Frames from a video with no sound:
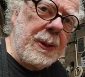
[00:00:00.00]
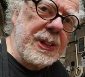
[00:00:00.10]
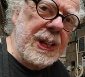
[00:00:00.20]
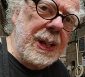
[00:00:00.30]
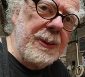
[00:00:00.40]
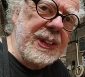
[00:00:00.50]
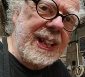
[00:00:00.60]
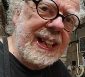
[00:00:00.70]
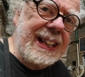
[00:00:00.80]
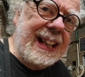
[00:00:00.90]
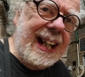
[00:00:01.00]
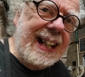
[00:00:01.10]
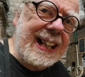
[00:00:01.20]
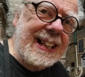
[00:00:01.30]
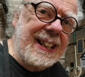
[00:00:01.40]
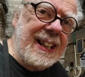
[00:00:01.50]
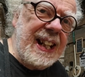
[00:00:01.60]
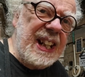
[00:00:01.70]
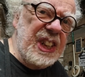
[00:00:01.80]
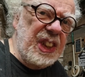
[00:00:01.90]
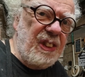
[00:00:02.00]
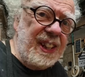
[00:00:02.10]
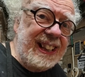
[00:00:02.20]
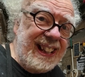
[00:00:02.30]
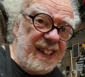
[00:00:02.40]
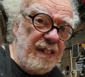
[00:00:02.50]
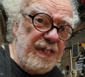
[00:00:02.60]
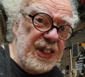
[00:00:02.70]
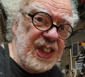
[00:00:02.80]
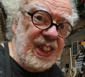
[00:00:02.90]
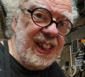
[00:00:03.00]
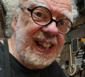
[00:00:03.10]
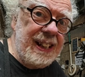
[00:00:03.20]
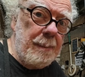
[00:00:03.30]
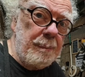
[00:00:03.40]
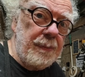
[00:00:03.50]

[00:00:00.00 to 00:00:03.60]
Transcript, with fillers: about as slow as I can get it. It's just running inefficiently.